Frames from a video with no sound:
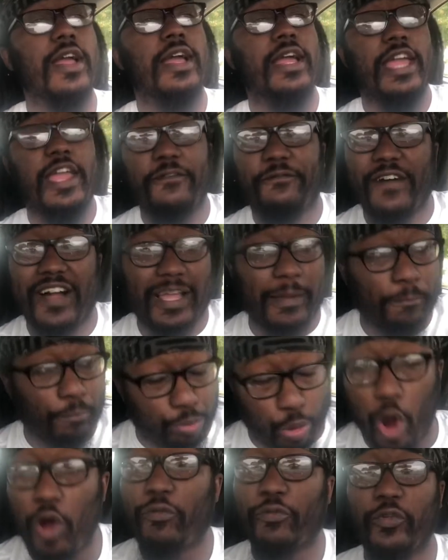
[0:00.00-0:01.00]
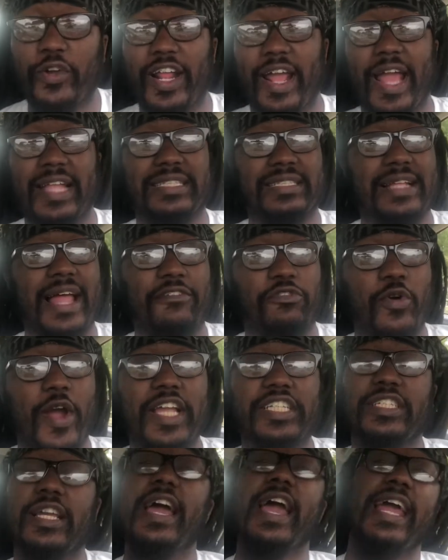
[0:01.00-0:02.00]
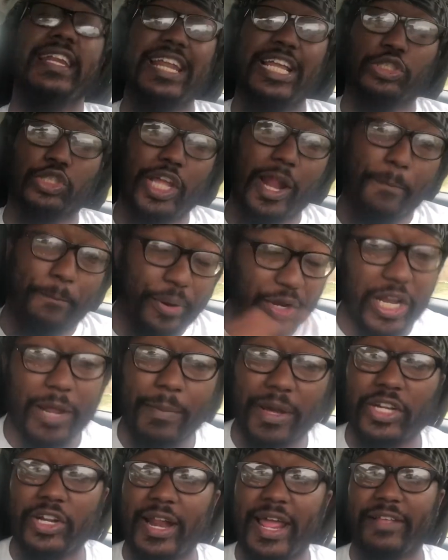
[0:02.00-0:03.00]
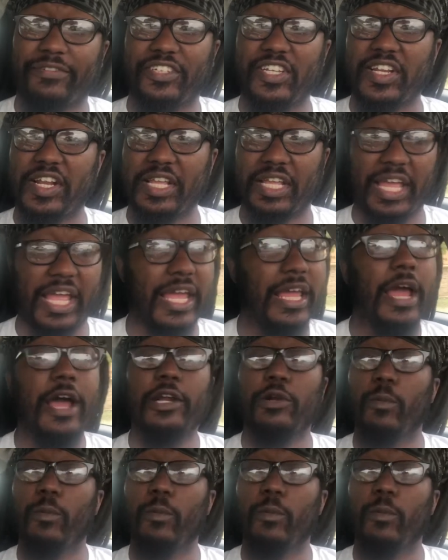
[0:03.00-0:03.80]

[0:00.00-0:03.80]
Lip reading: he fucking broke free the anti-life equation, and they try to put him under that shit again.